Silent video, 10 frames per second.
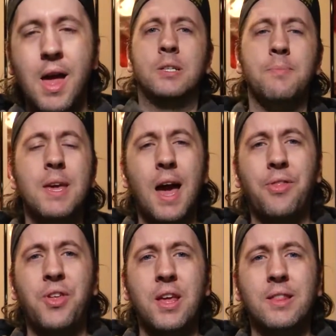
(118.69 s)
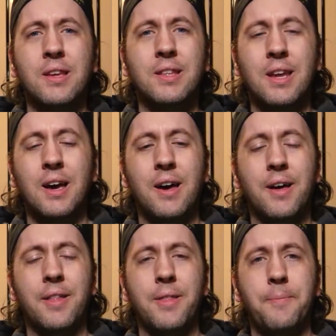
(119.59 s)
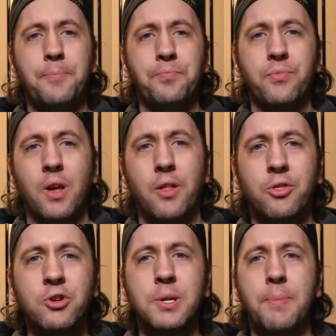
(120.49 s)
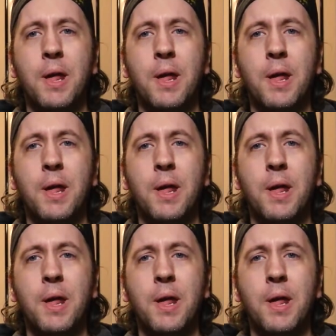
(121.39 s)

To me, I think that uh, there's a